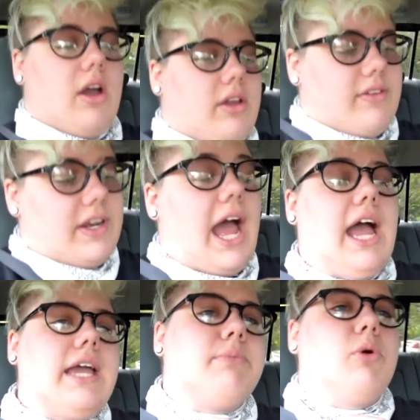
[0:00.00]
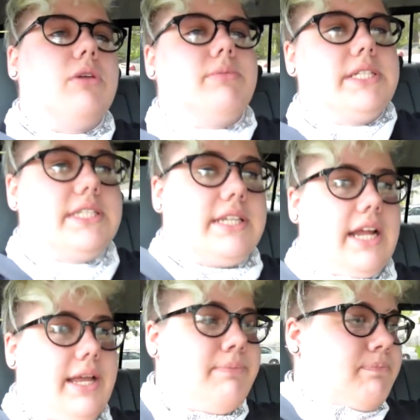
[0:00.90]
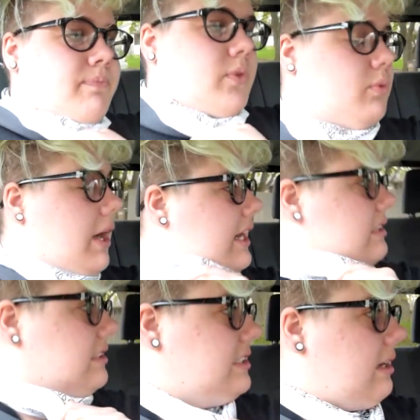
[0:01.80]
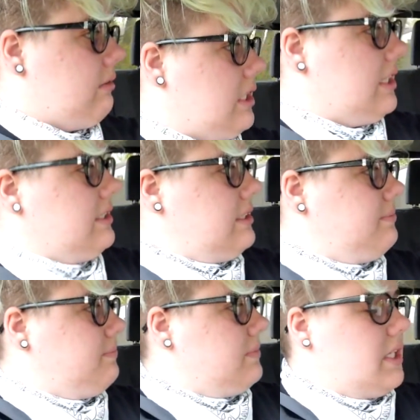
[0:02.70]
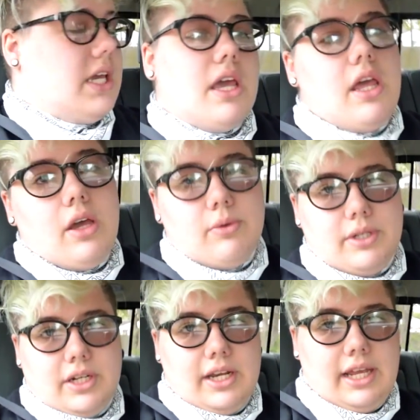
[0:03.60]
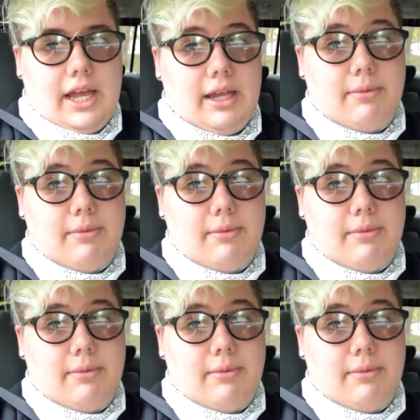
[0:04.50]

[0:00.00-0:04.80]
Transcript: We have an eye appointment today, right? Isn't that what it is? Yes. We're getting eye